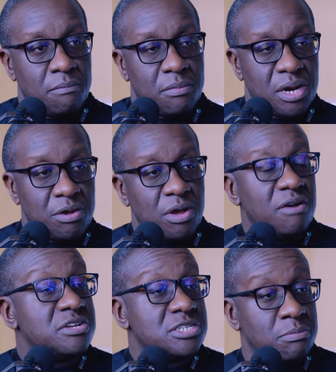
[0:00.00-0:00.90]
But now you
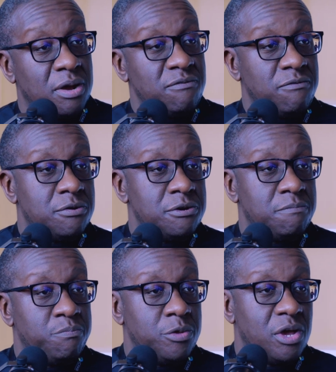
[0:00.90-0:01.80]
have a smartphone,
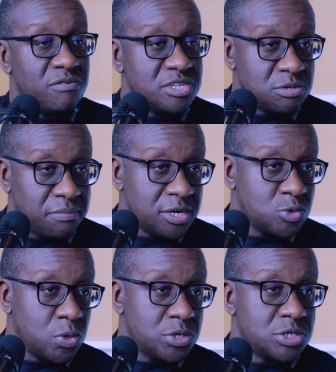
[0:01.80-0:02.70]
you have a
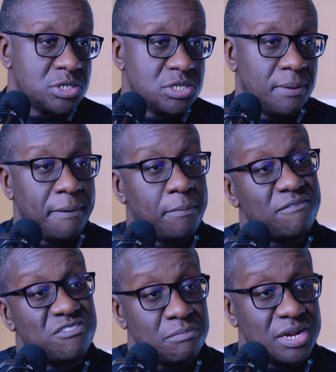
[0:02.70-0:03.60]
smartwatch. Some people
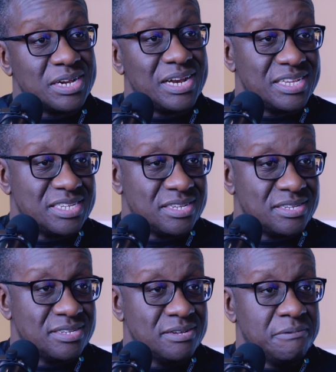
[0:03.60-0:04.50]
have smart
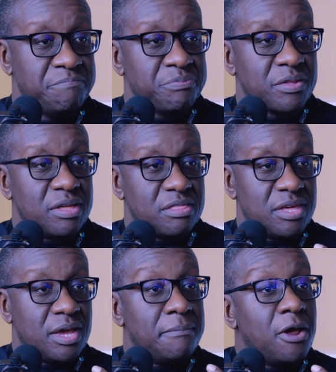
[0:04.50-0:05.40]
glasses.
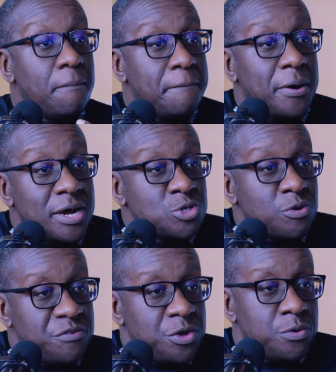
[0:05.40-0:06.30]
They are now part
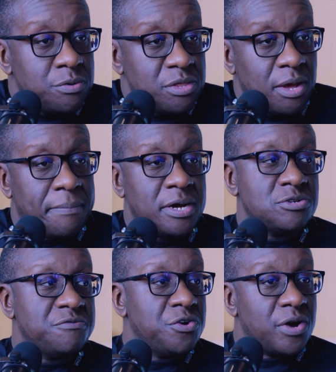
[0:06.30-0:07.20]
of you. They're
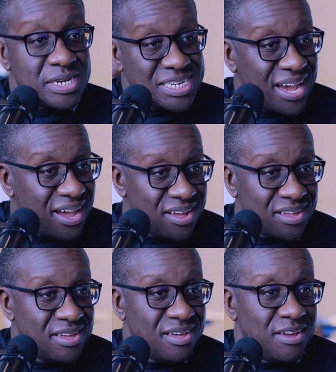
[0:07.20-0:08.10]
part of your attire.
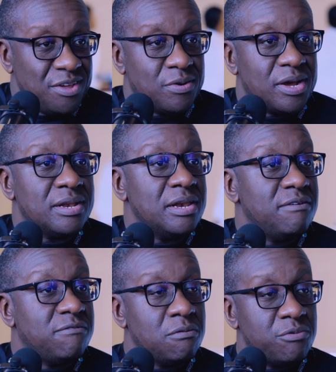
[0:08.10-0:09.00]
You can't
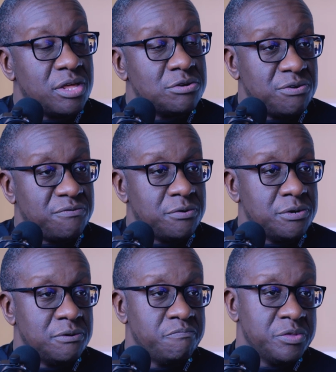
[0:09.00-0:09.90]
leave home without your
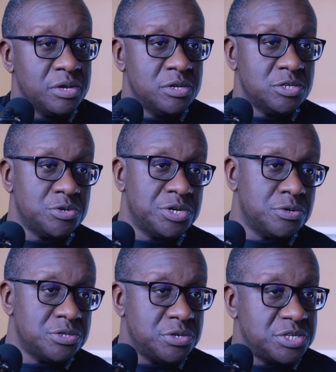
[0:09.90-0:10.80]
phone. So it
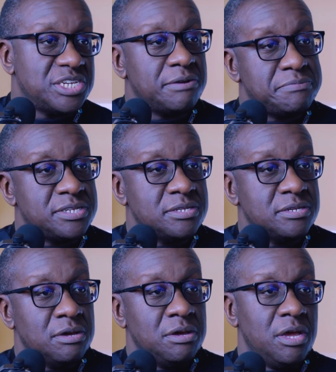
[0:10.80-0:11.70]
knows your steps,
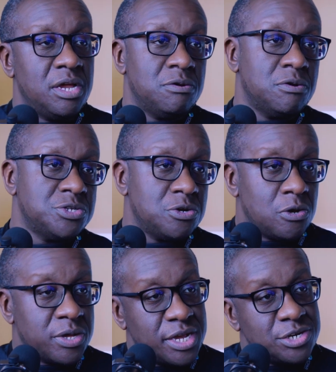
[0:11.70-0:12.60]
it knows your
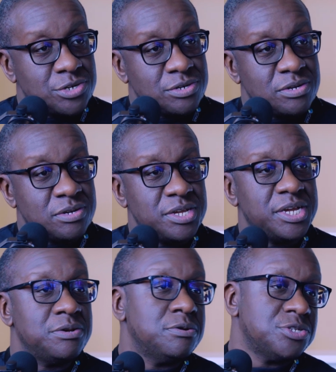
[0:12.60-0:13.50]
location,
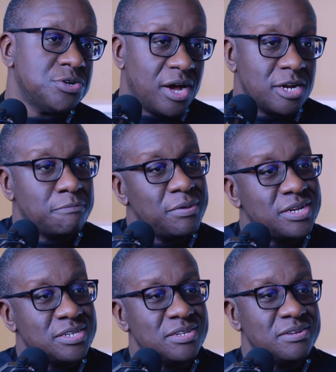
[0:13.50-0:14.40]
it knows your
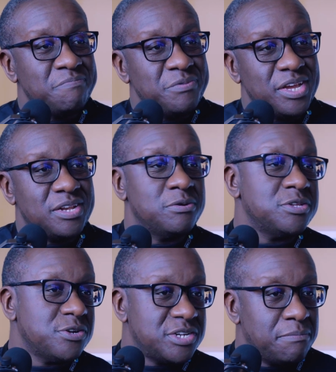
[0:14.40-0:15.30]
heartbeat, it
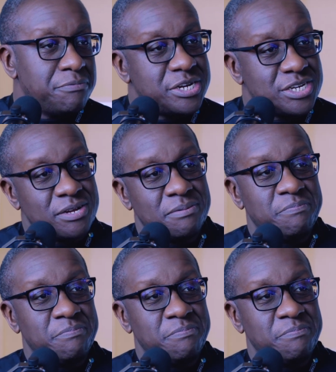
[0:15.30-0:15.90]
knows your temperature.